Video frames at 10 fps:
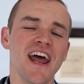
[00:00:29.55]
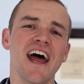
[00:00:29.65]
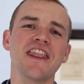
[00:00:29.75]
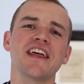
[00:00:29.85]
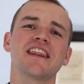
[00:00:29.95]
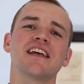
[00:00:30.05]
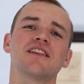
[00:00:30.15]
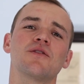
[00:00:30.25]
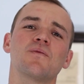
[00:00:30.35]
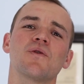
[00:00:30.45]
and they
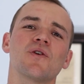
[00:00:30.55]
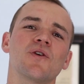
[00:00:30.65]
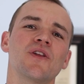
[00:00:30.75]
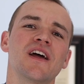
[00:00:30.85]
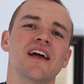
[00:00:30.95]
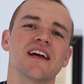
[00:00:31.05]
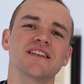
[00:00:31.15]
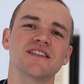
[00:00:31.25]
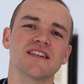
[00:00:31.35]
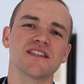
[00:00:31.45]
think the world
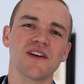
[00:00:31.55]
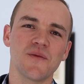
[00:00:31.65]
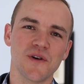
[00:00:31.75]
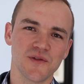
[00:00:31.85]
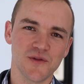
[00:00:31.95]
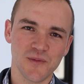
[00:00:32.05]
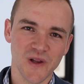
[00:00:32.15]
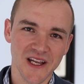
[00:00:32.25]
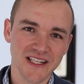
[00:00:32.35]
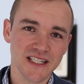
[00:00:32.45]
is just a wonderful
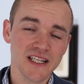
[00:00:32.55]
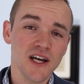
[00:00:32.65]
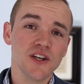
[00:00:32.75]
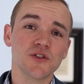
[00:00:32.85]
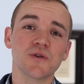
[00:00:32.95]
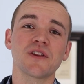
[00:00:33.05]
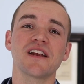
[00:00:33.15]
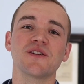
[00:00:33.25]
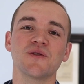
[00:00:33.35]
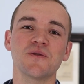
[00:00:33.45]
place. So what
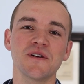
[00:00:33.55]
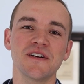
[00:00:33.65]
do?